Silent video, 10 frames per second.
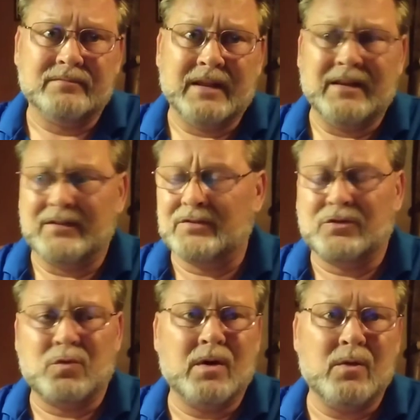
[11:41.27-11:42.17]
It's
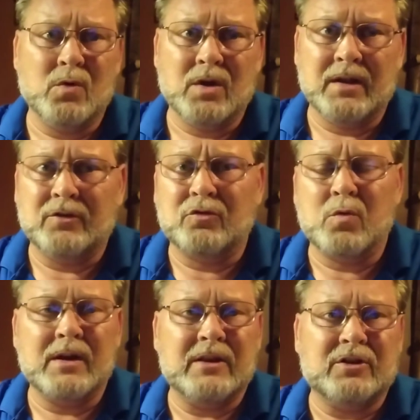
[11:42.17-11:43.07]
$21,
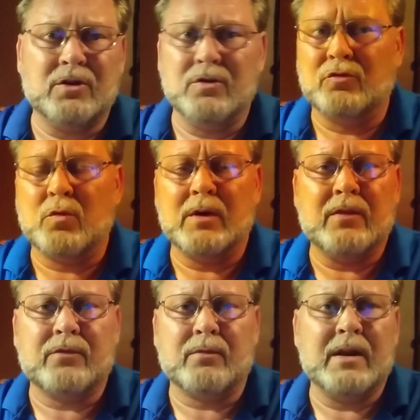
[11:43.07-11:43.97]
$22,
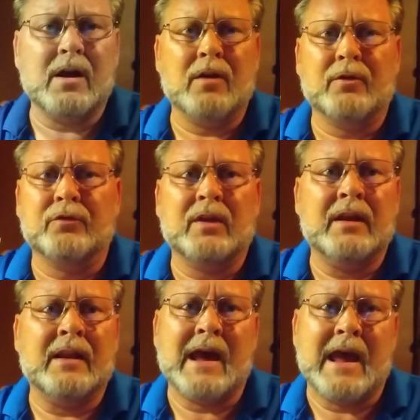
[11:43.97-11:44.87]
$23
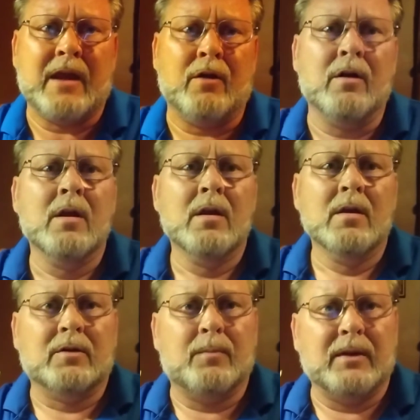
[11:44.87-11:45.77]
and higher,
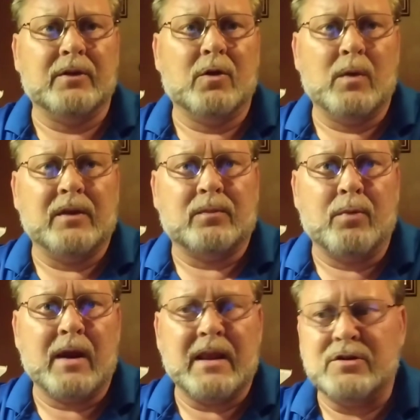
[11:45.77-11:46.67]
depending on which
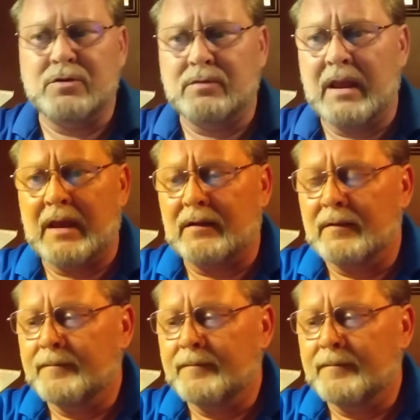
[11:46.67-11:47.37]
brand you get.